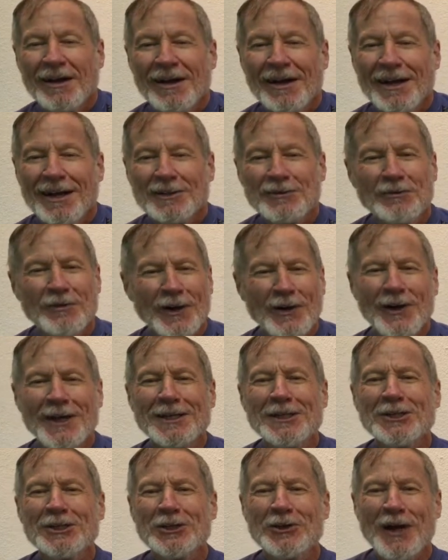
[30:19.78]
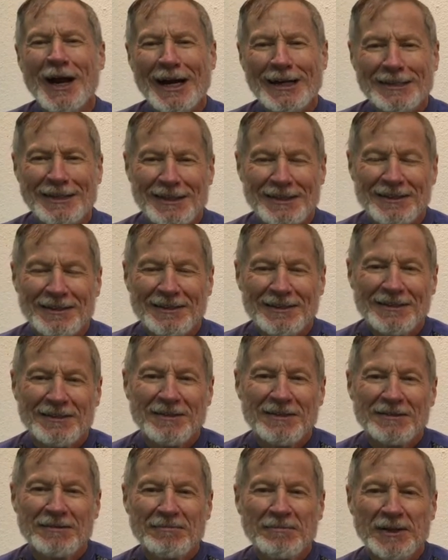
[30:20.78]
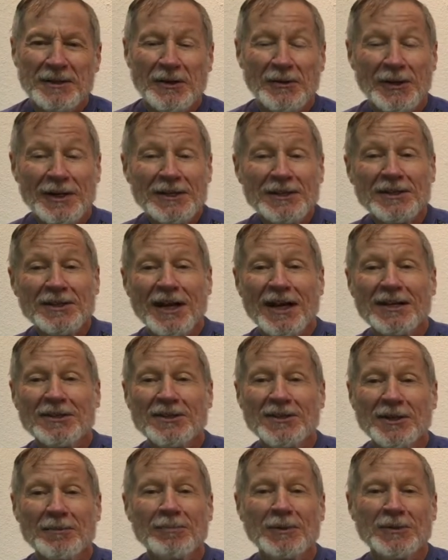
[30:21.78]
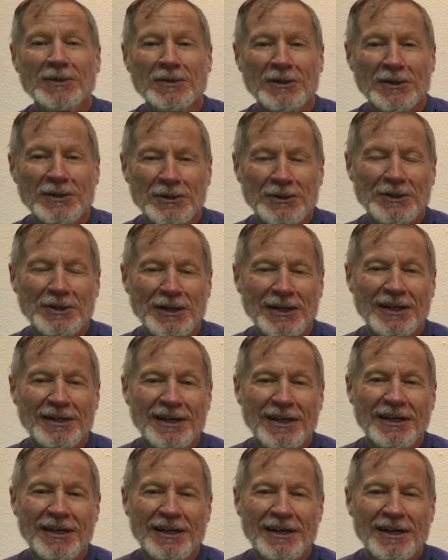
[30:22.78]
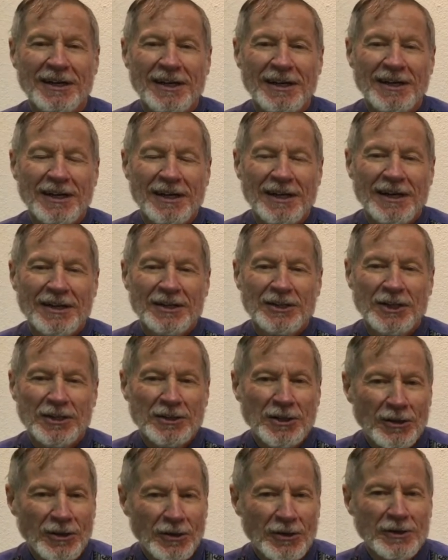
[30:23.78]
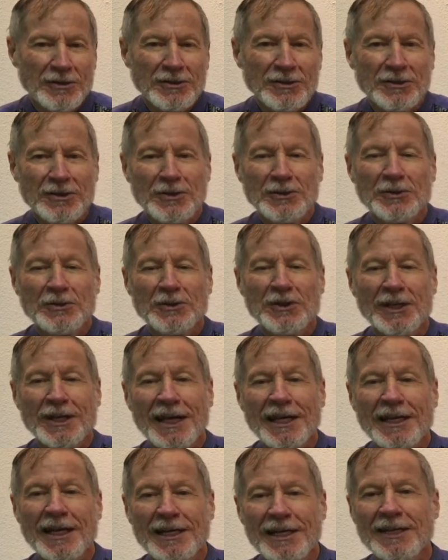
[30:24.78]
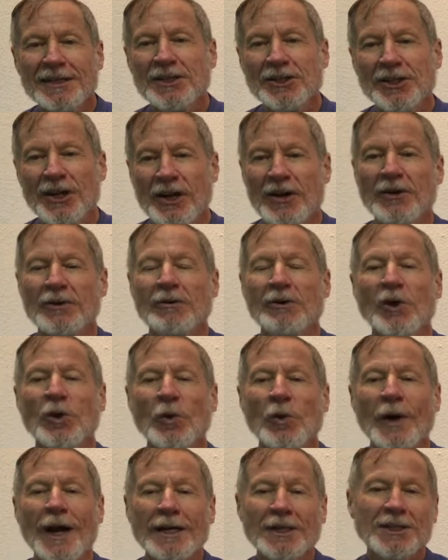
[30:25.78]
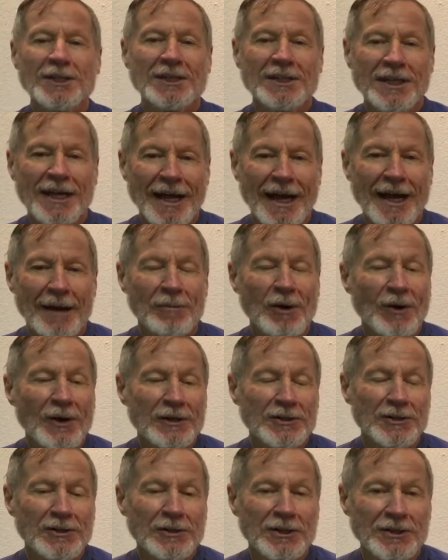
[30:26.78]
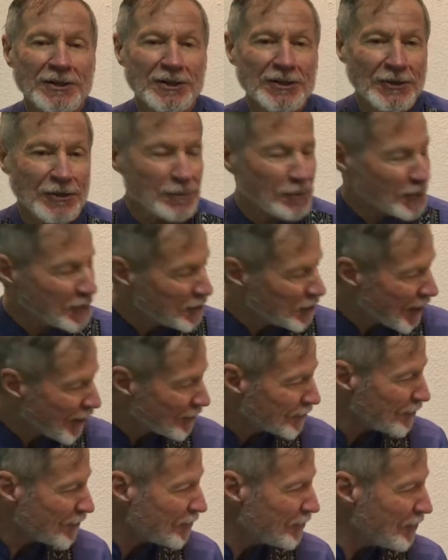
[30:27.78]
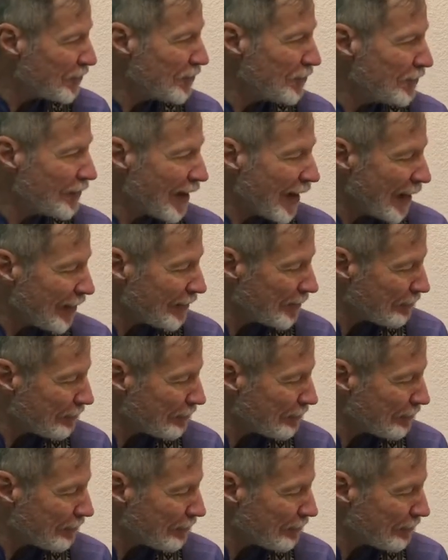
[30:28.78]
That's very distracting, but there is a simple solution. Just learn to use the keystone correction tab on your digital projector to do that.